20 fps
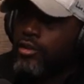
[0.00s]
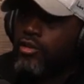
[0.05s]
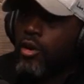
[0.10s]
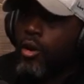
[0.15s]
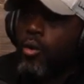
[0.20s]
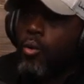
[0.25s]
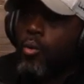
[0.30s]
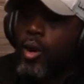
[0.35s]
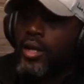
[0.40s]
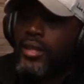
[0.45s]

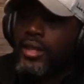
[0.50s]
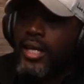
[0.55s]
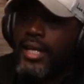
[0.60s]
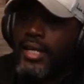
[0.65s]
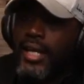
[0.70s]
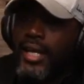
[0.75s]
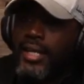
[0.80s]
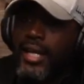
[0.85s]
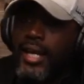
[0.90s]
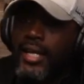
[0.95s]
So one thing
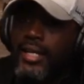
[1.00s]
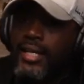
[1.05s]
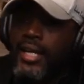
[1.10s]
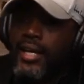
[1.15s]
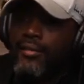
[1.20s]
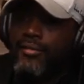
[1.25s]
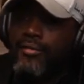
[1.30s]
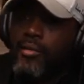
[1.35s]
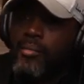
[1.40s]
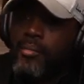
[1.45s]
that
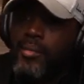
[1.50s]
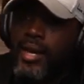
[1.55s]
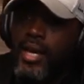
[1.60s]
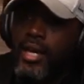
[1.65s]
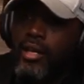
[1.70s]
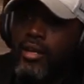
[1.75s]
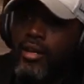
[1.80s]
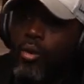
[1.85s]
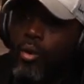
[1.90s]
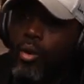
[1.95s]
did for
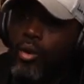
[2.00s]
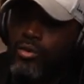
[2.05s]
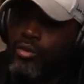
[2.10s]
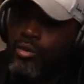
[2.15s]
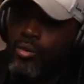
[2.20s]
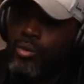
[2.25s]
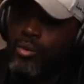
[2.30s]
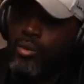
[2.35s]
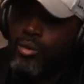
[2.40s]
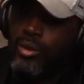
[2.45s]
me, going
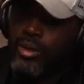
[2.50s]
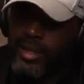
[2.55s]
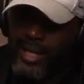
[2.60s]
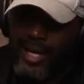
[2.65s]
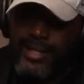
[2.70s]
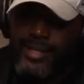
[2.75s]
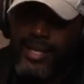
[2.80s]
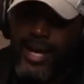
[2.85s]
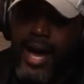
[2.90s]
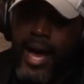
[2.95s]
through
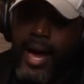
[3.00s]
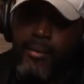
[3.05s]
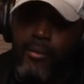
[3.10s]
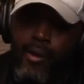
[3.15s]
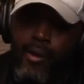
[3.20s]
that time